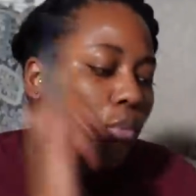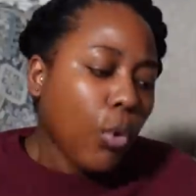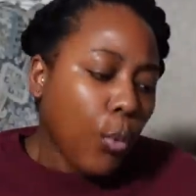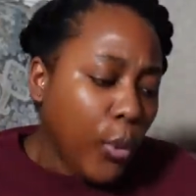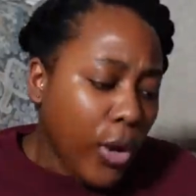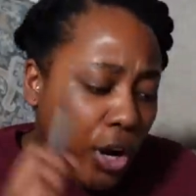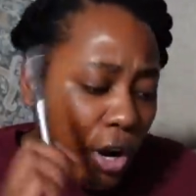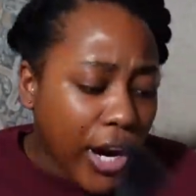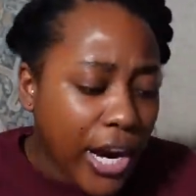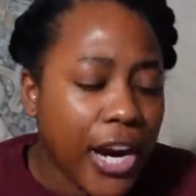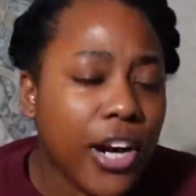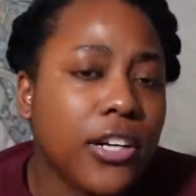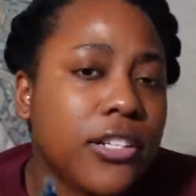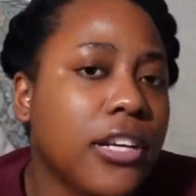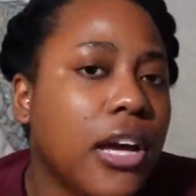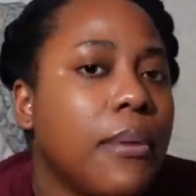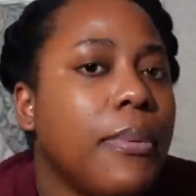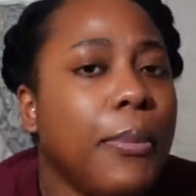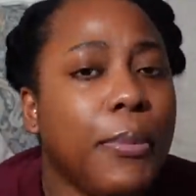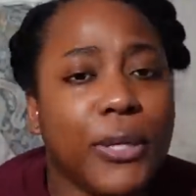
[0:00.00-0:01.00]
We are here to
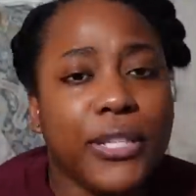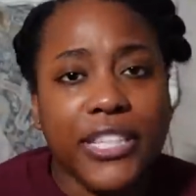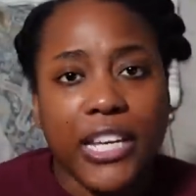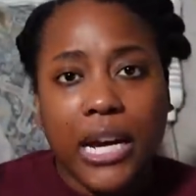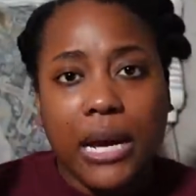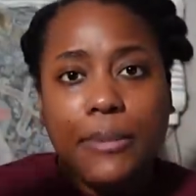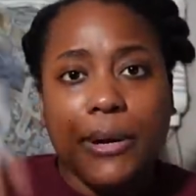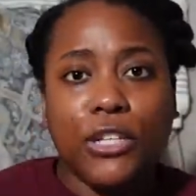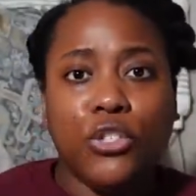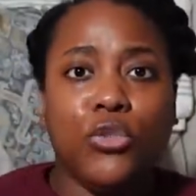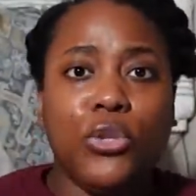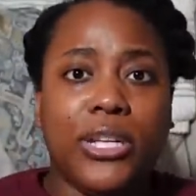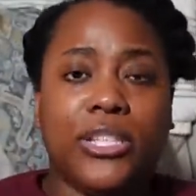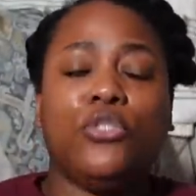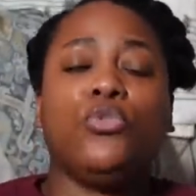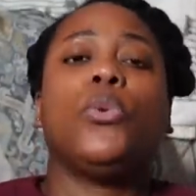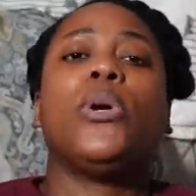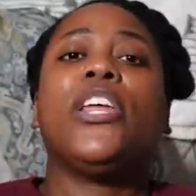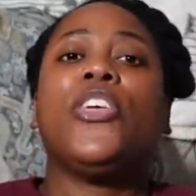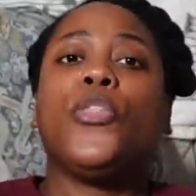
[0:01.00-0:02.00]
talk about books that come out in
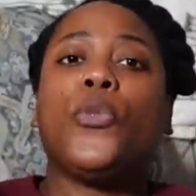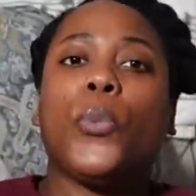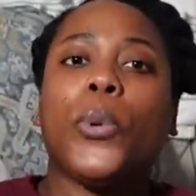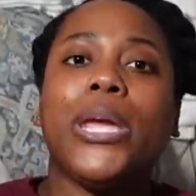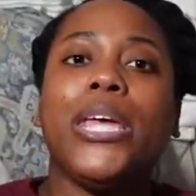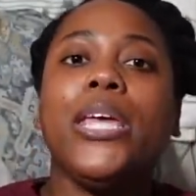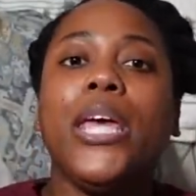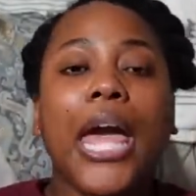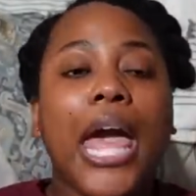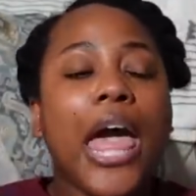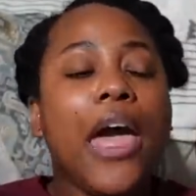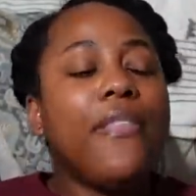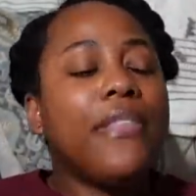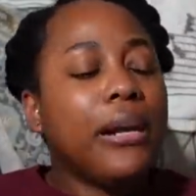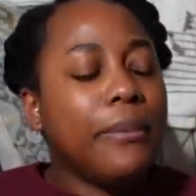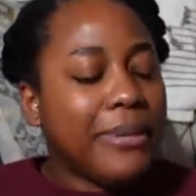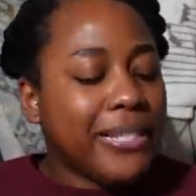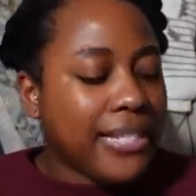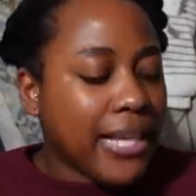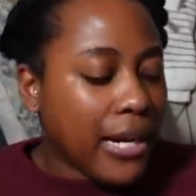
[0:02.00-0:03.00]
2023 that
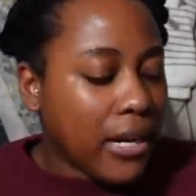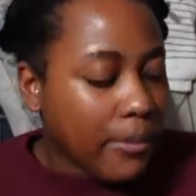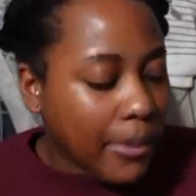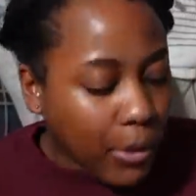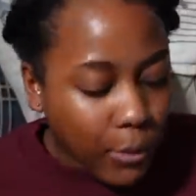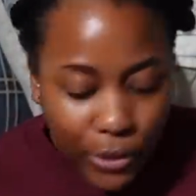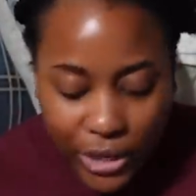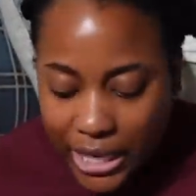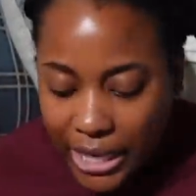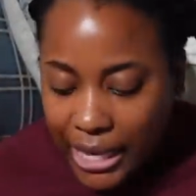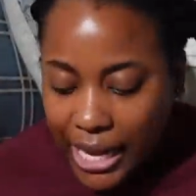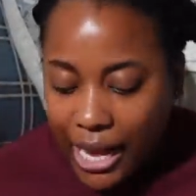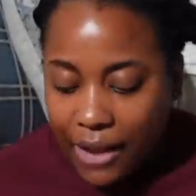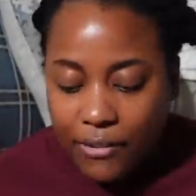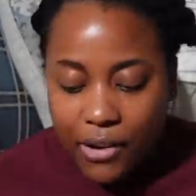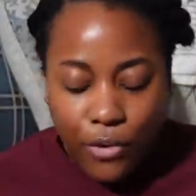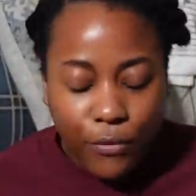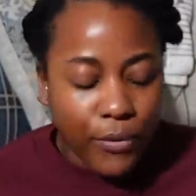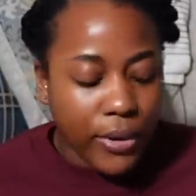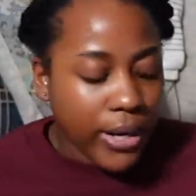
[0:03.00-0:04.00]
I'm excited about reading. I have
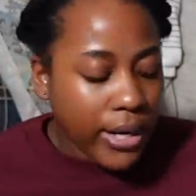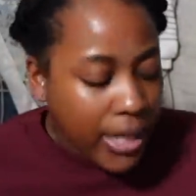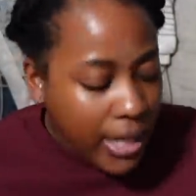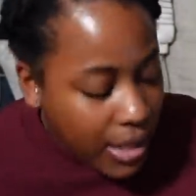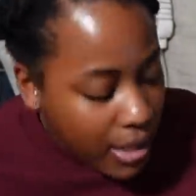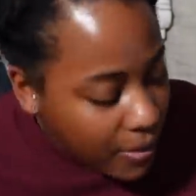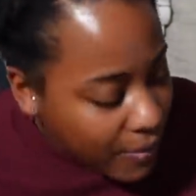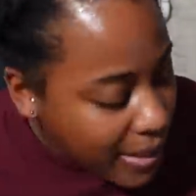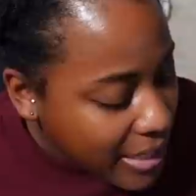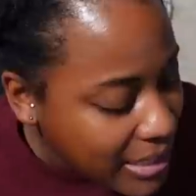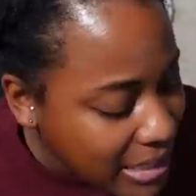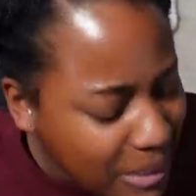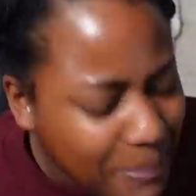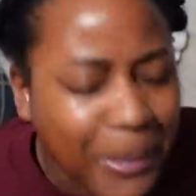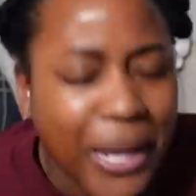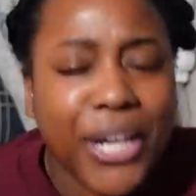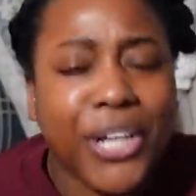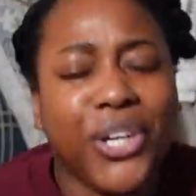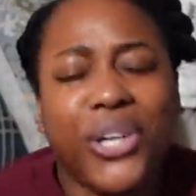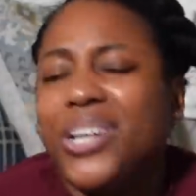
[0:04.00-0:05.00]
not read any of these. I'm
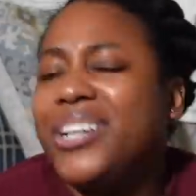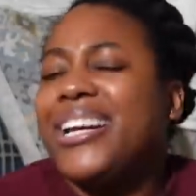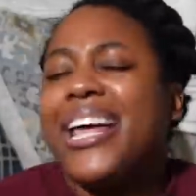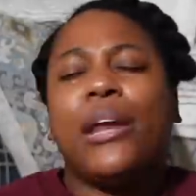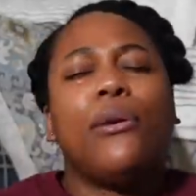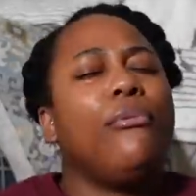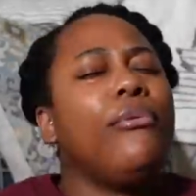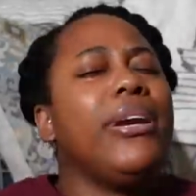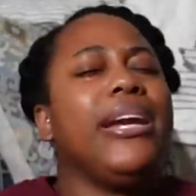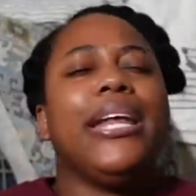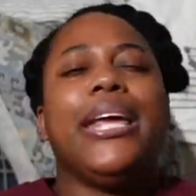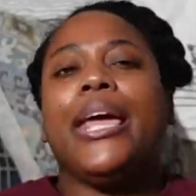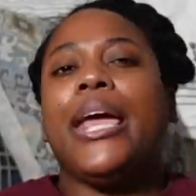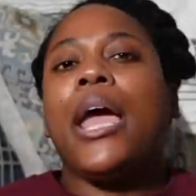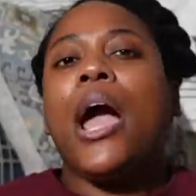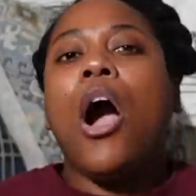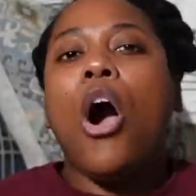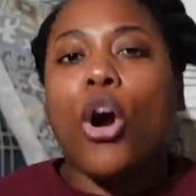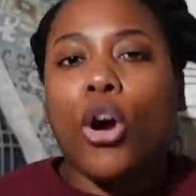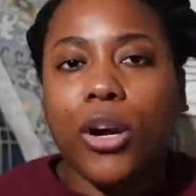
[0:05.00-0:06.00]
not good at
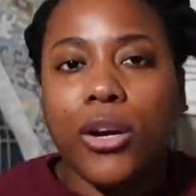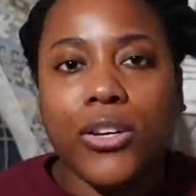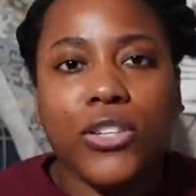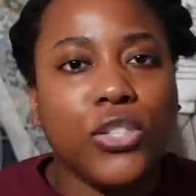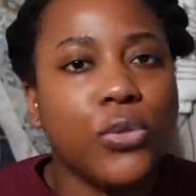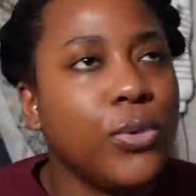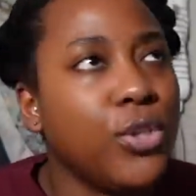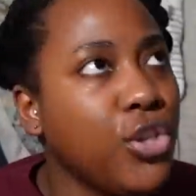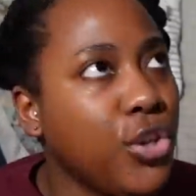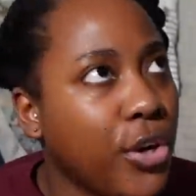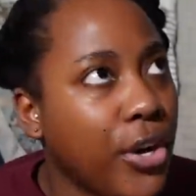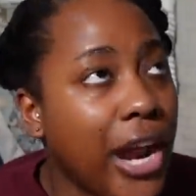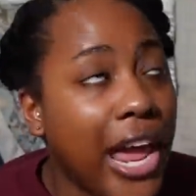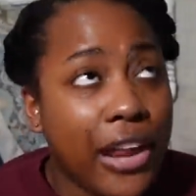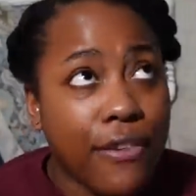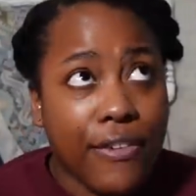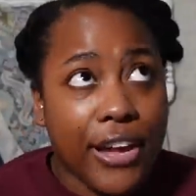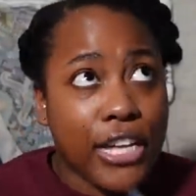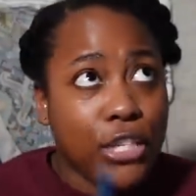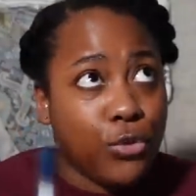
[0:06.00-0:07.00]
reading ARCs, which are
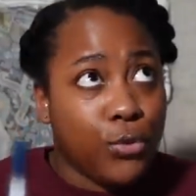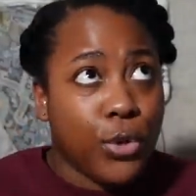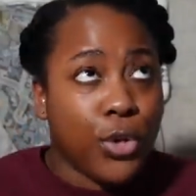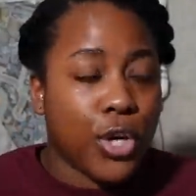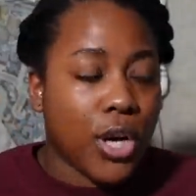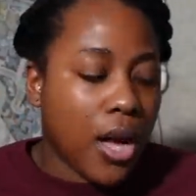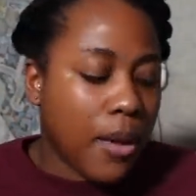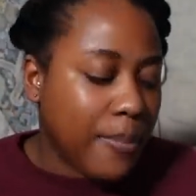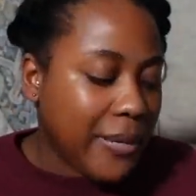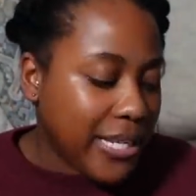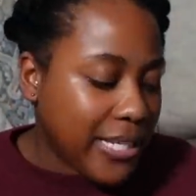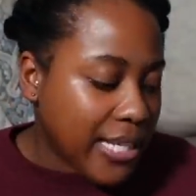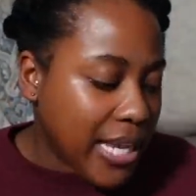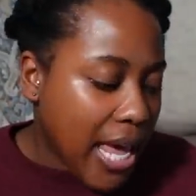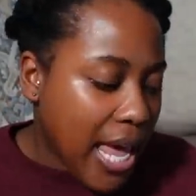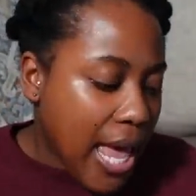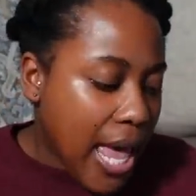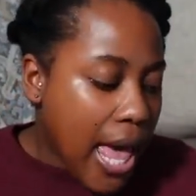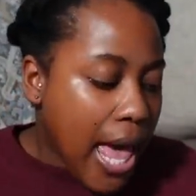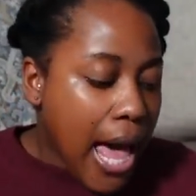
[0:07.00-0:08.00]
advanced reader copies.
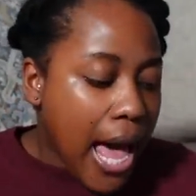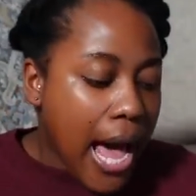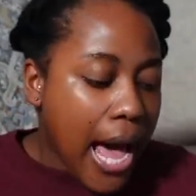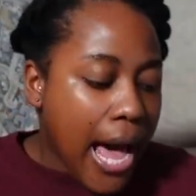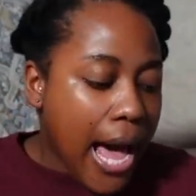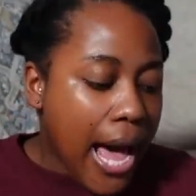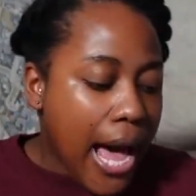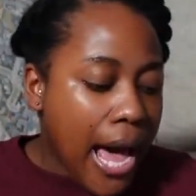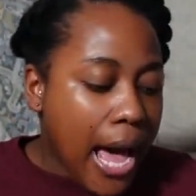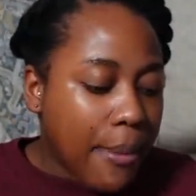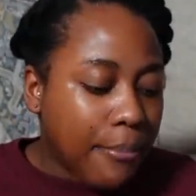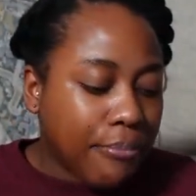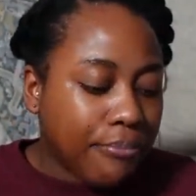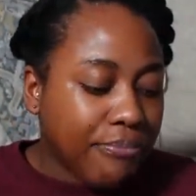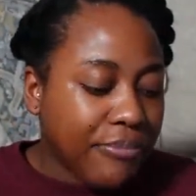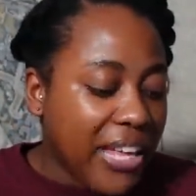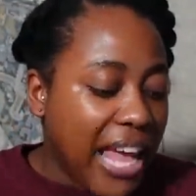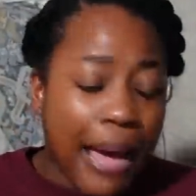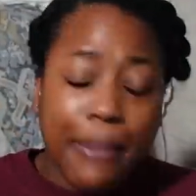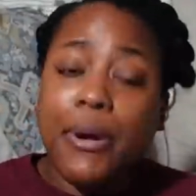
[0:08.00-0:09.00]

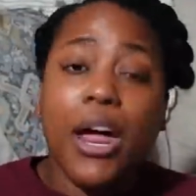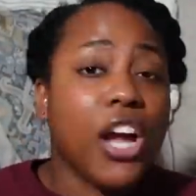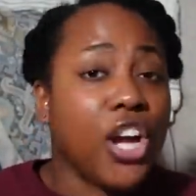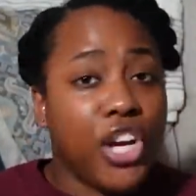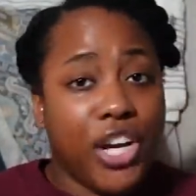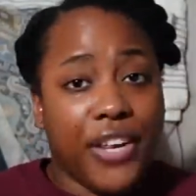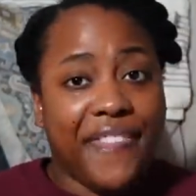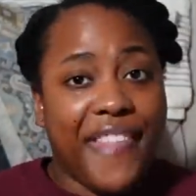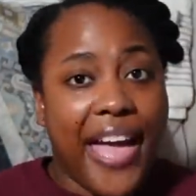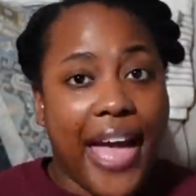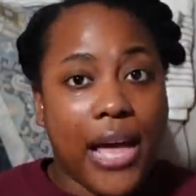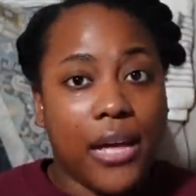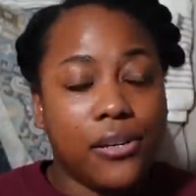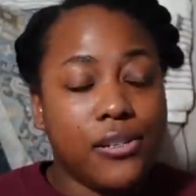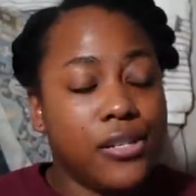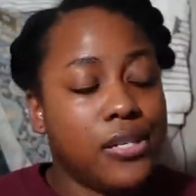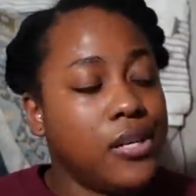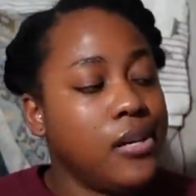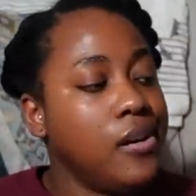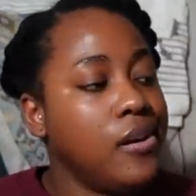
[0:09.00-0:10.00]
Um, yeah, I'm not good at
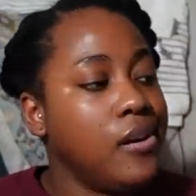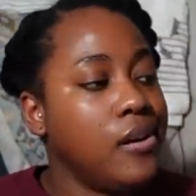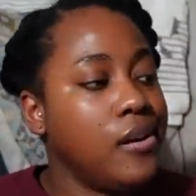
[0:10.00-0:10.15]
that.